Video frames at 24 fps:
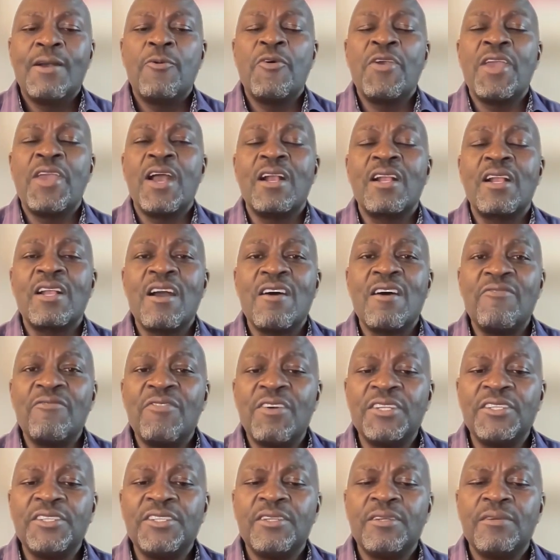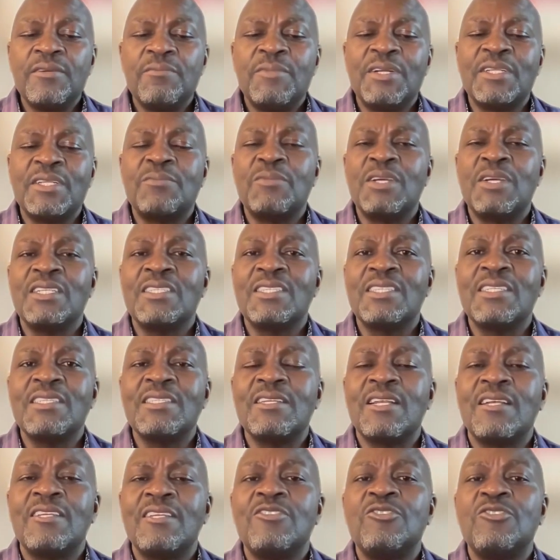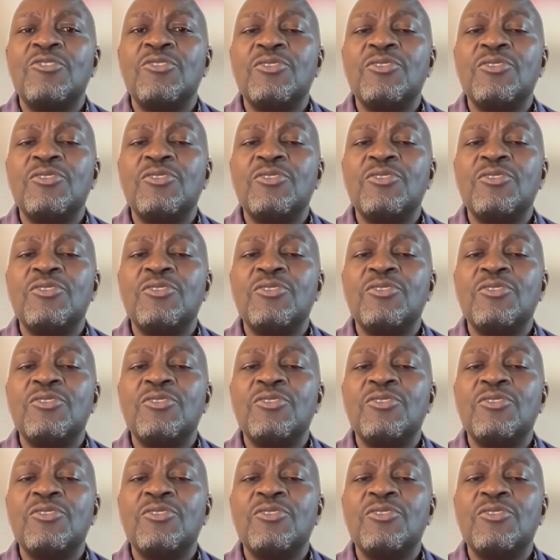were covered, but my sisters